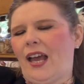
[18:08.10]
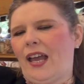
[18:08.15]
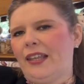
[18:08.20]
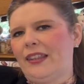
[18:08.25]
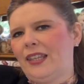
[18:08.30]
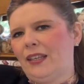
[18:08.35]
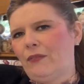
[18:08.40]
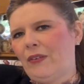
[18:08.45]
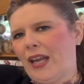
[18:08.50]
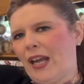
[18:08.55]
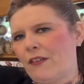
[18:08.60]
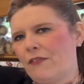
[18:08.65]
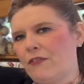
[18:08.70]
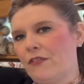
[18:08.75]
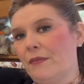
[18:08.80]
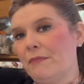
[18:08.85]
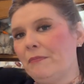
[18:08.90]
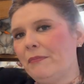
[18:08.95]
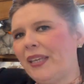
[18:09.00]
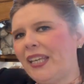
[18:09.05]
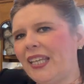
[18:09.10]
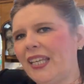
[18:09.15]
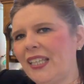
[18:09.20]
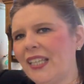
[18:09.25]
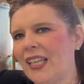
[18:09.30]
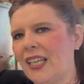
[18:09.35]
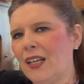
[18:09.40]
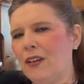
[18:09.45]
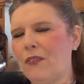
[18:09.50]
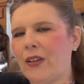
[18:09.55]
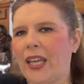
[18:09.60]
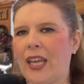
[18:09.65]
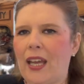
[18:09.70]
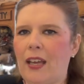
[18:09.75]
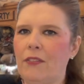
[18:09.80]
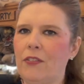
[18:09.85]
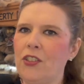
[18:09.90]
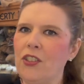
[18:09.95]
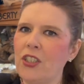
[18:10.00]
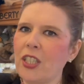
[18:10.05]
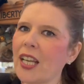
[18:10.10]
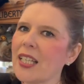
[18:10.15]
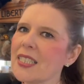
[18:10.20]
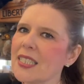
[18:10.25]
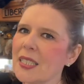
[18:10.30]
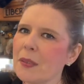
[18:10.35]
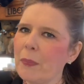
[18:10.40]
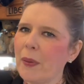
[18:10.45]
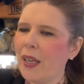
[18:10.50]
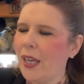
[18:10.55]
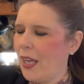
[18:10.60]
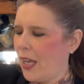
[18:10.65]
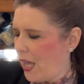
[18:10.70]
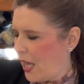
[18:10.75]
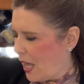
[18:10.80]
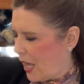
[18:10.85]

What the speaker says: I think we have Romina, we have Jasper,